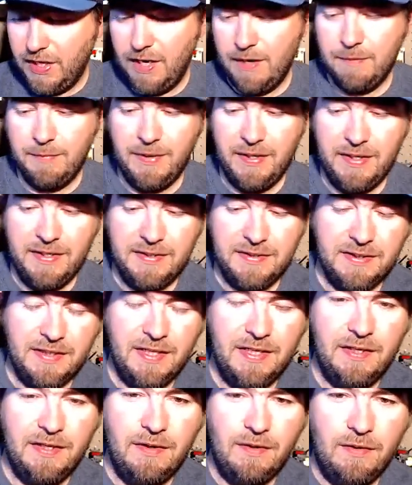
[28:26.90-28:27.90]
makes
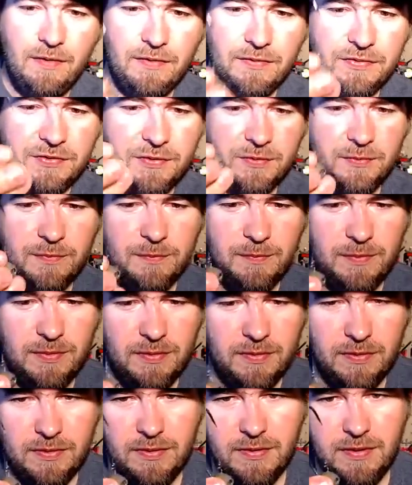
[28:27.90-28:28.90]
an awesome
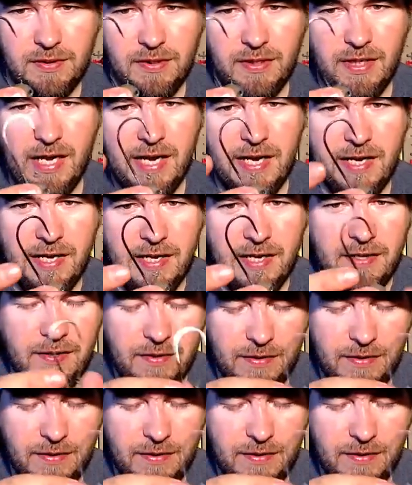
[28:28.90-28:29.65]
head